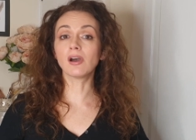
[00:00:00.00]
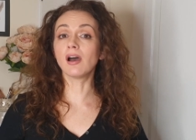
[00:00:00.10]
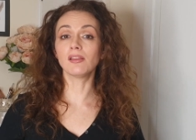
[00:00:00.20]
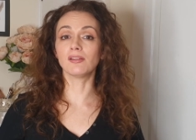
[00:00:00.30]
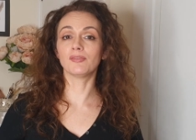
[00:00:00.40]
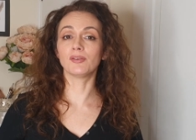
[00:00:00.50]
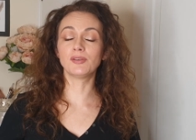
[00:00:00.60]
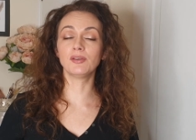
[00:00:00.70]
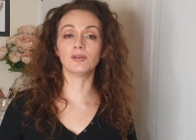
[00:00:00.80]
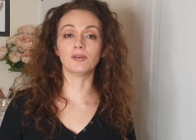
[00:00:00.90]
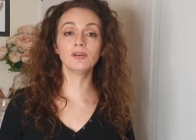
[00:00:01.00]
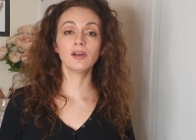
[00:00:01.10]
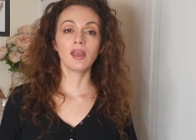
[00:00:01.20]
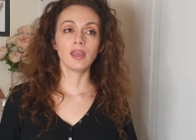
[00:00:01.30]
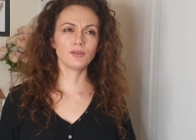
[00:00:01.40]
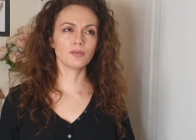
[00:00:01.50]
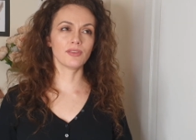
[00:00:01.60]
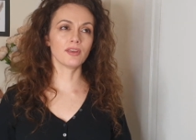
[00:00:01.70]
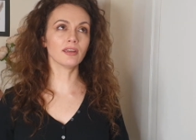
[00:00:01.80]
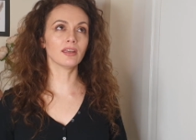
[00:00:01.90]
color for you, and you're
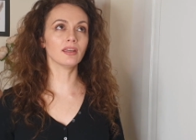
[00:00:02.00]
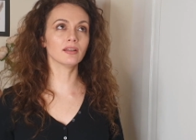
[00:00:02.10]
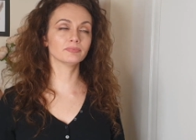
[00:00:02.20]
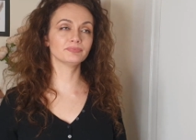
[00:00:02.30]
thinking,